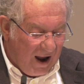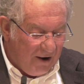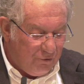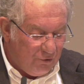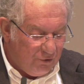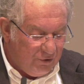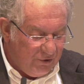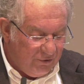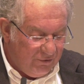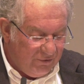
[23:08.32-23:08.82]

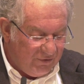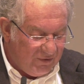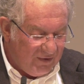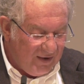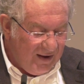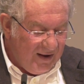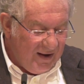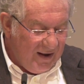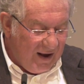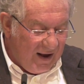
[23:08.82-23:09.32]
arrogance
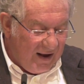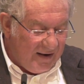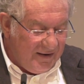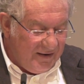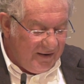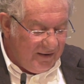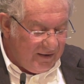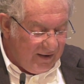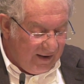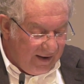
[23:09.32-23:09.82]
and
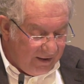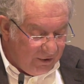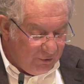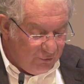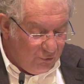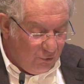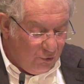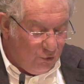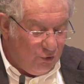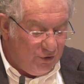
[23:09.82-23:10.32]

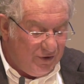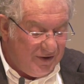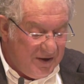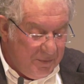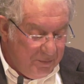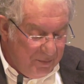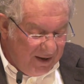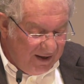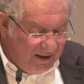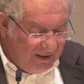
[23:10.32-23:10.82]
intellectual
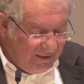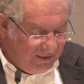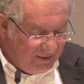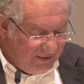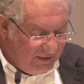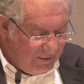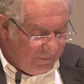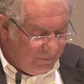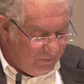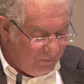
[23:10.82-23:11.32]

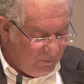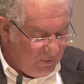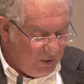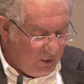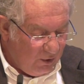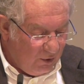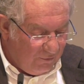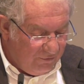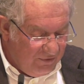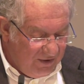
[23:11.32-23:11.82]
timidity
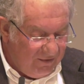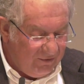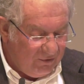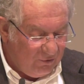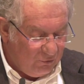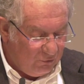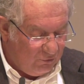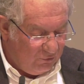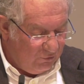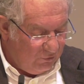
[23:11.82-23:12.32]
of this
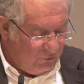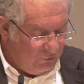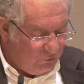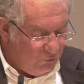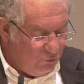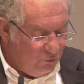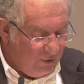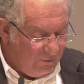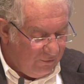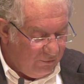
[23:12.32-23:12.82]

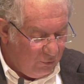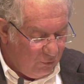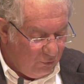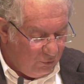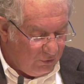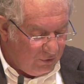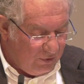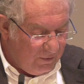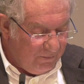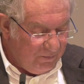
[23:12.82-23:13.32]
school of
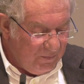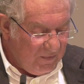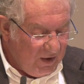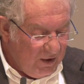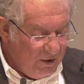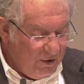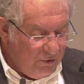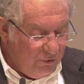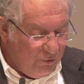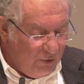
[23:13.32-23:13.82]
thought.
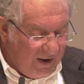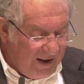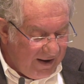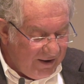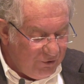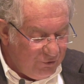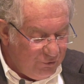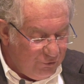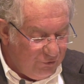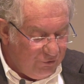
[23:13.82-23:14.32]
The
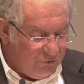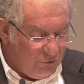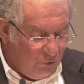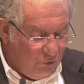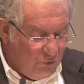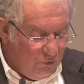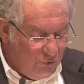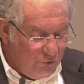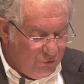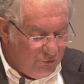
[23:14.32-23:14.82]
lecture's
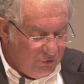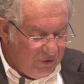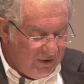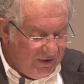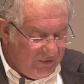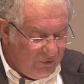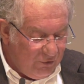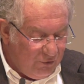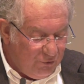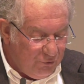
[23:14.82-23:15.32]
conclusion
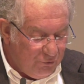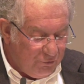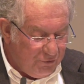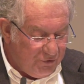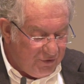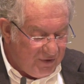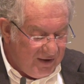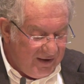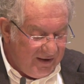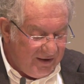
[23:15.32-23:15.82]
is
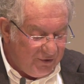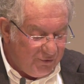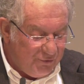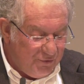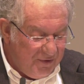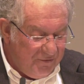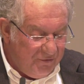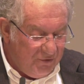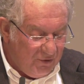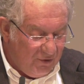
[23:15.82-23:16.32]
curiously
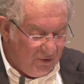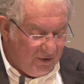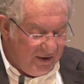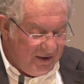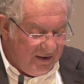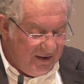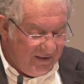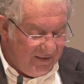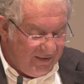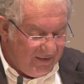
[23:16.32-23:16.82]
trivial
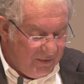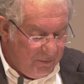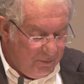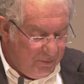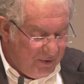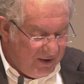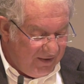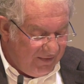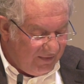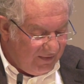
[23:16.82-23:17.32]
in its
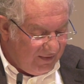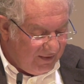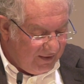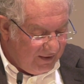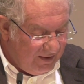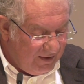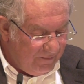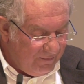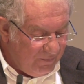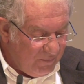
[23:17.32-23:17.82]

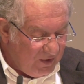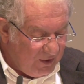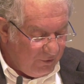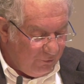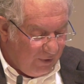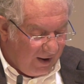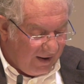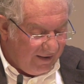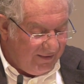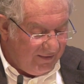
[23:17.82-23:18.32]
simplicity,"
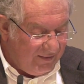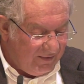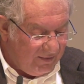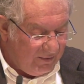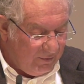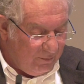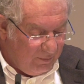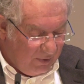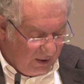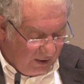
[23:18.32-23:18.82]

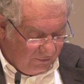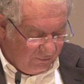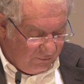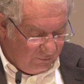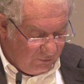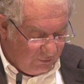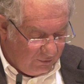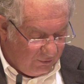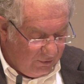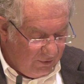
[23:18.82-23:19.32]
writes
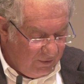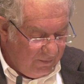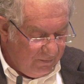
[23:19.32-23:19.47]
Balfour.